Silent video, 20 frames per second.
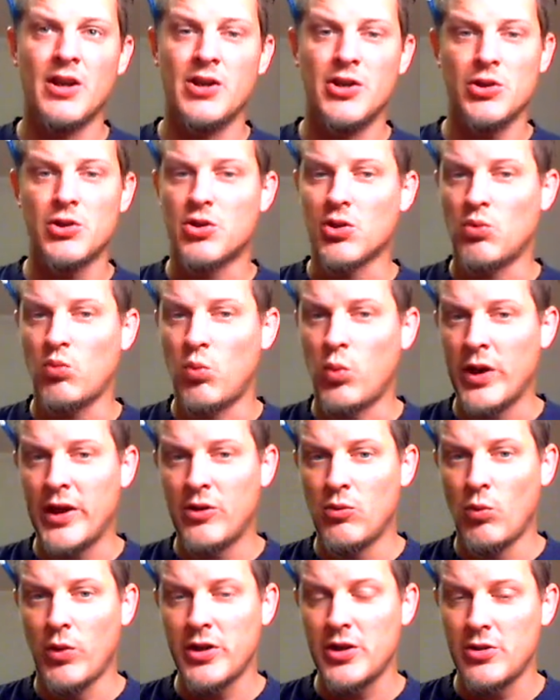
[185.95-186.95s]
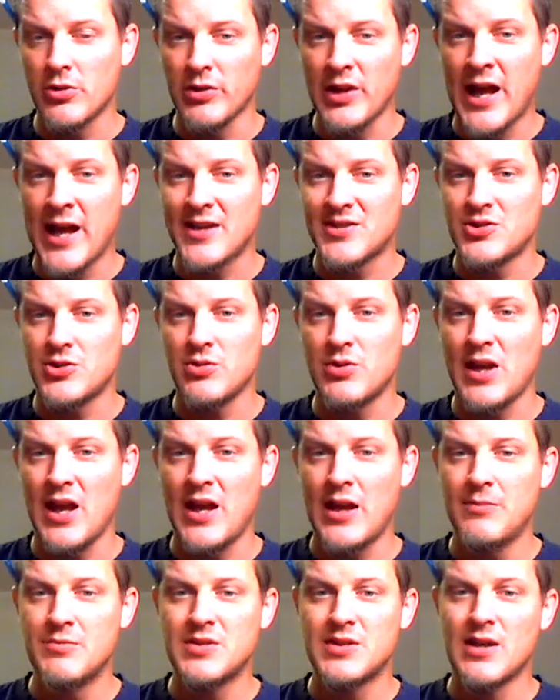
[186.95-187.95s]
You could win one of your last two
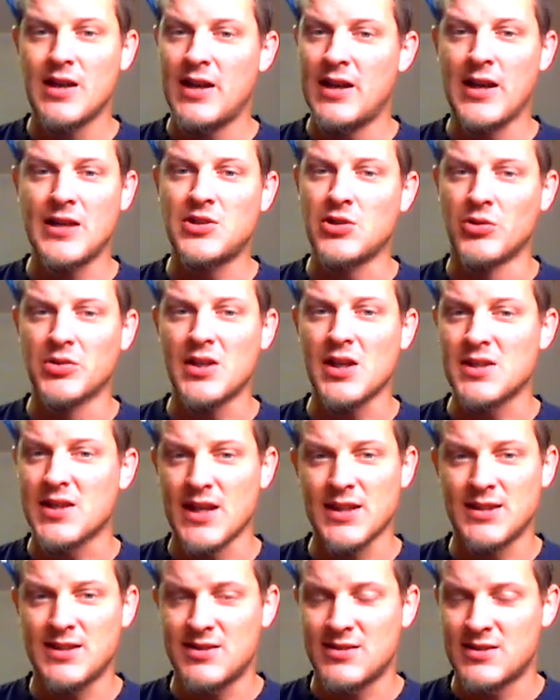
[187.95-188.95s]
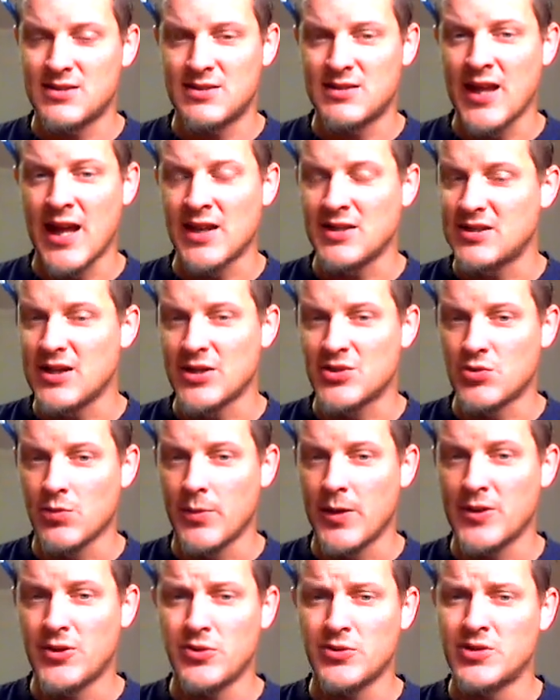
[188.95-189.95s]
games, and I don't think that's that
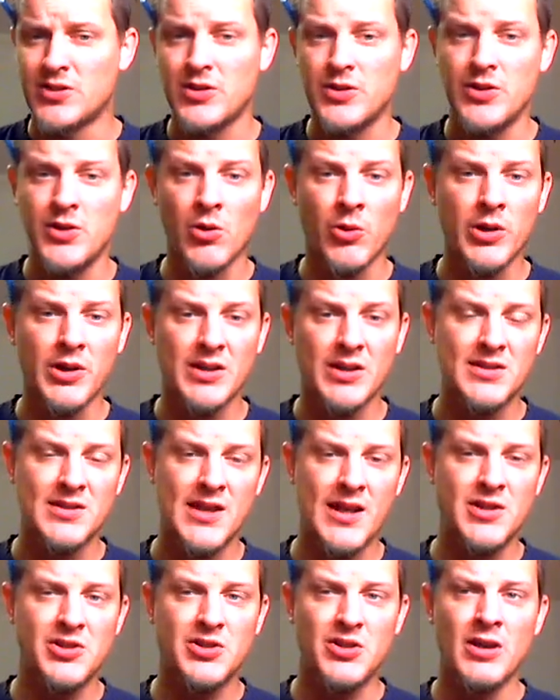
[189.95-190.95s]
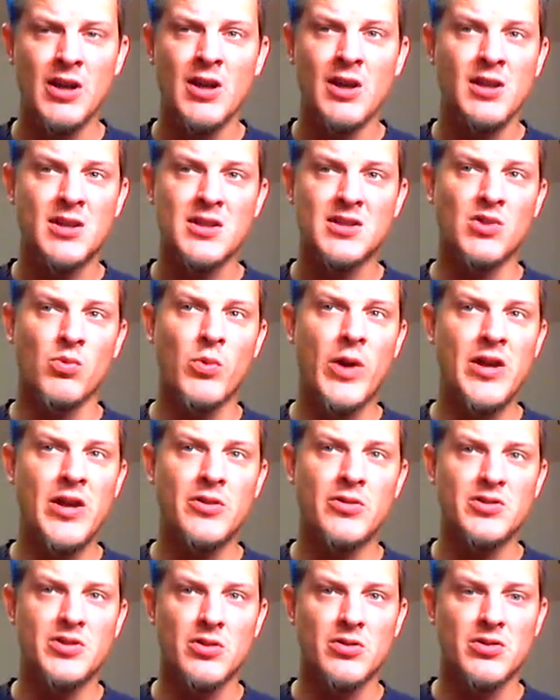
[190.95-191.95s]
detrimental to the organization, because the
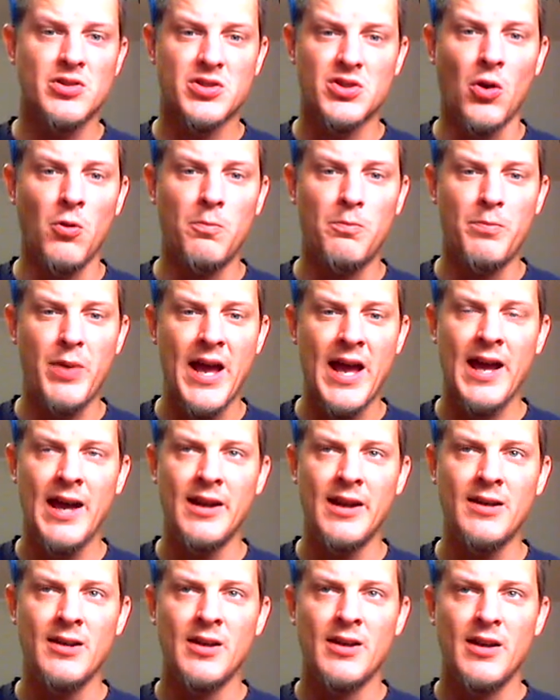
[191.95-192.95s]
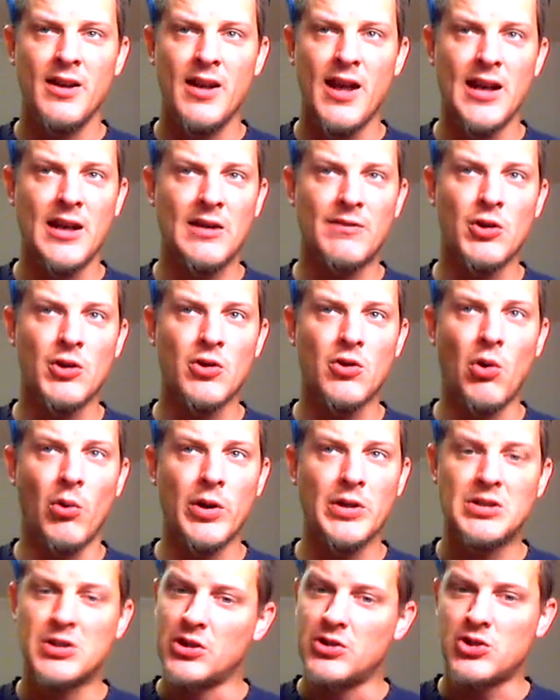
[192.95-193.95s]
Raiders are so bad, and if they're
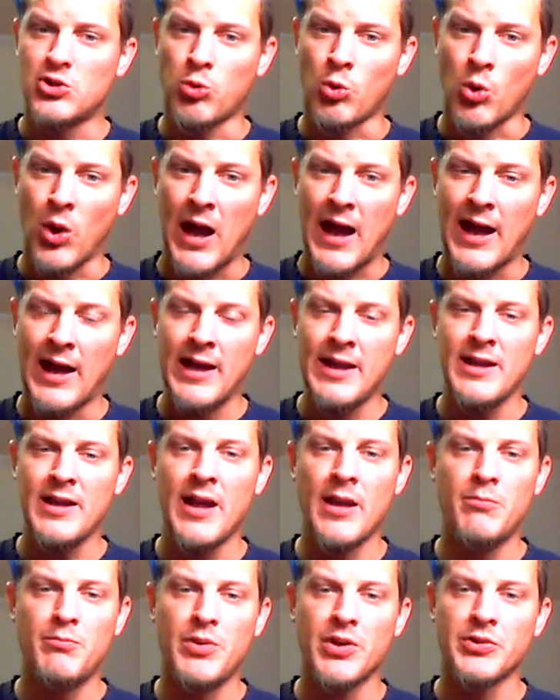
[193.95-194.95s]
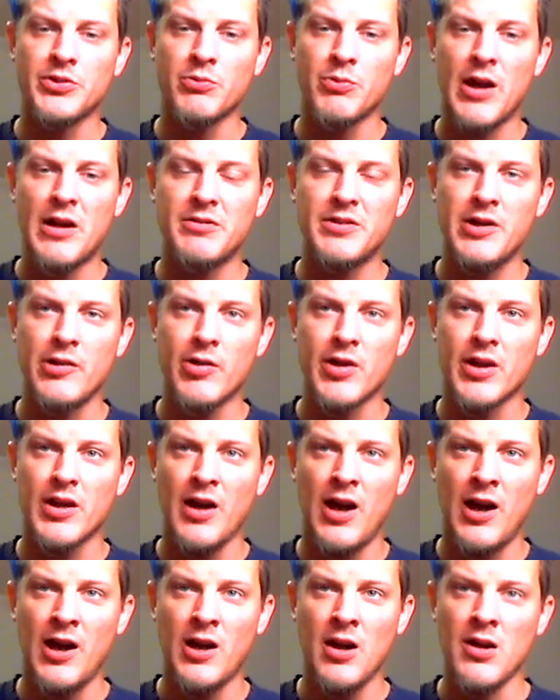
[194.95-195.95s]
going to try and build around Derek
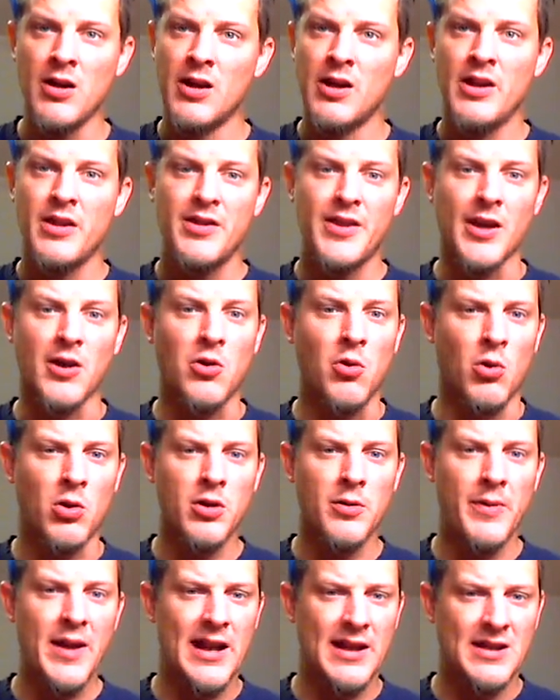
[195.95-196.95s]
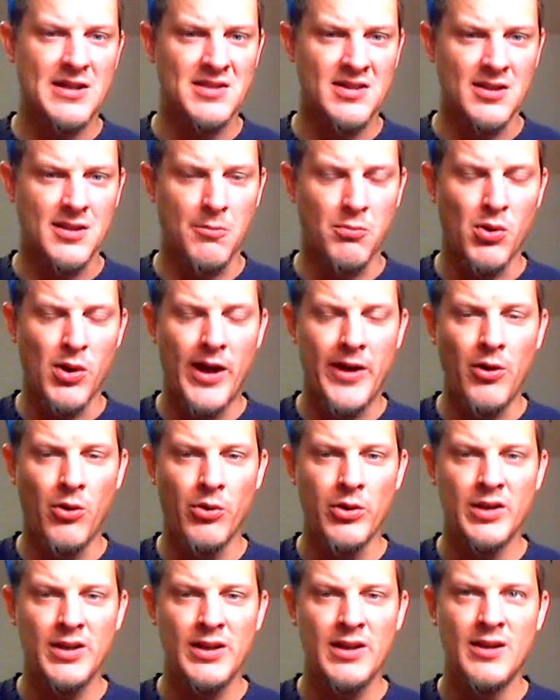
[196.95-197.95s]
Carr, then quarterback isn't the
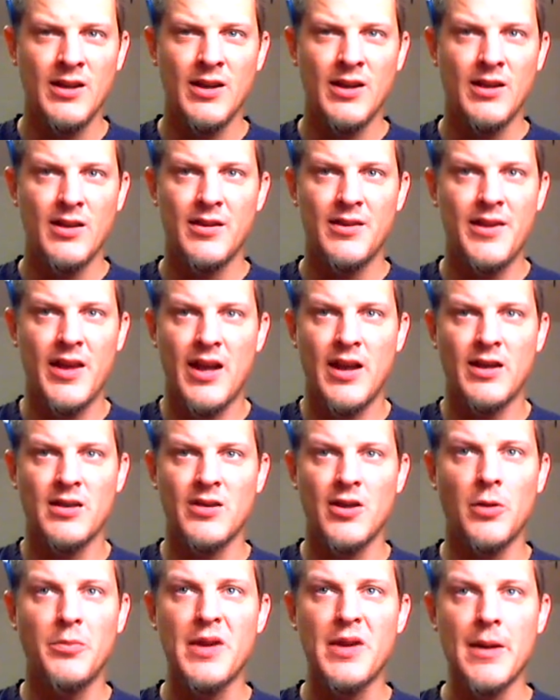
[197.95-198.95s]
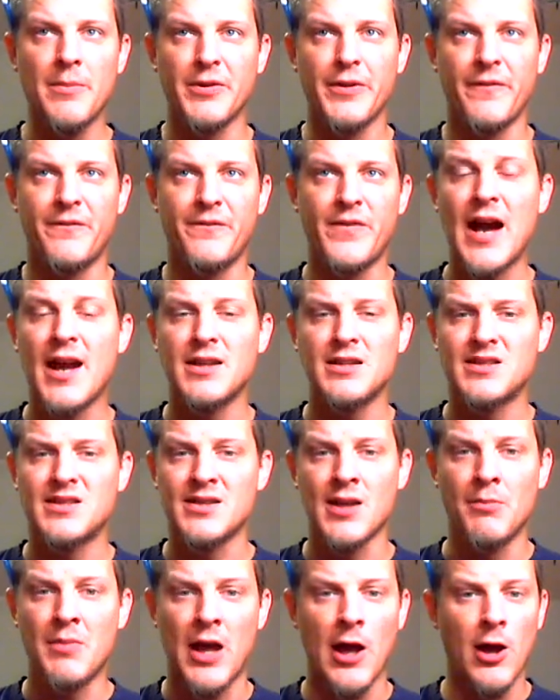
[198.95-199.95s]
priority, then they'll be able to find
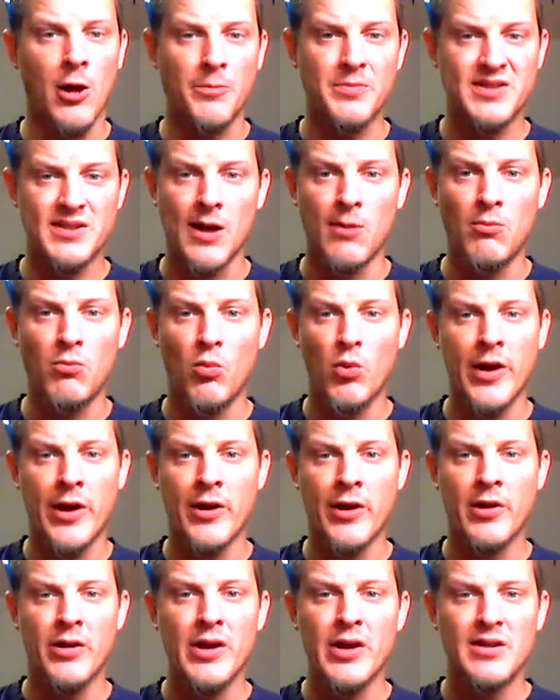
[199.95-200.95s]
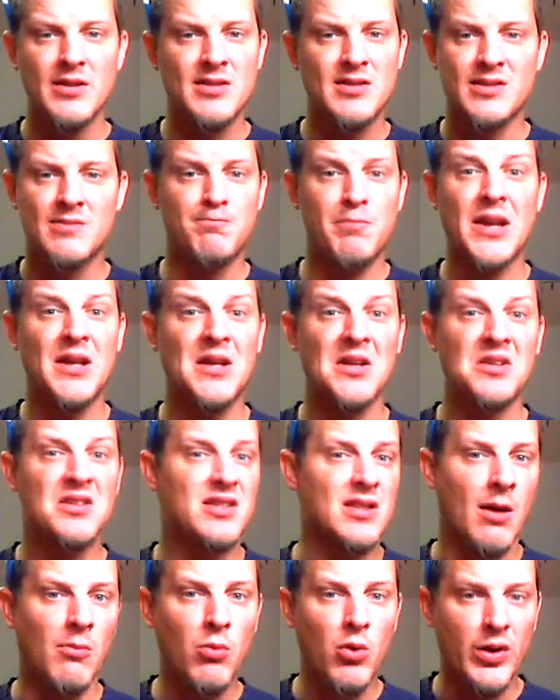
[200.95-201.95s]
some help somewhere, picking
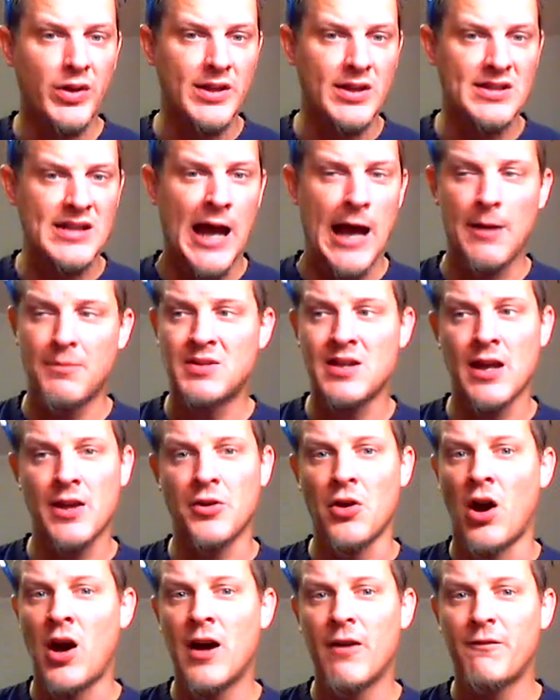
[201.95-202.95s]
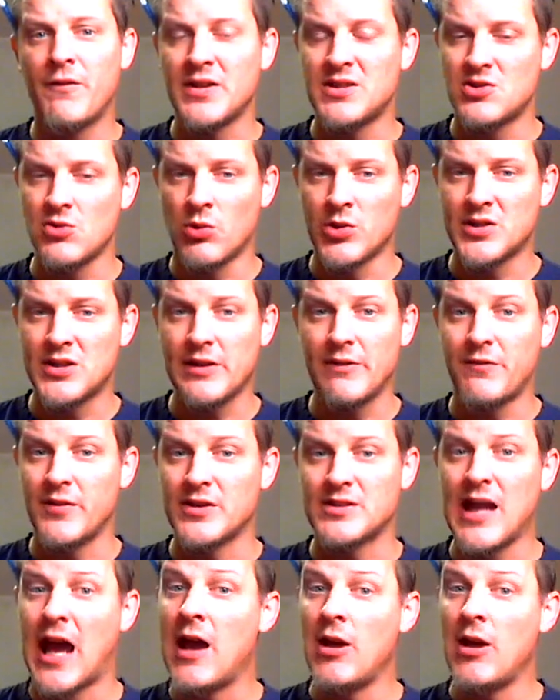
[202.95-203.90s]
somewhere in the top 10, offense or defense.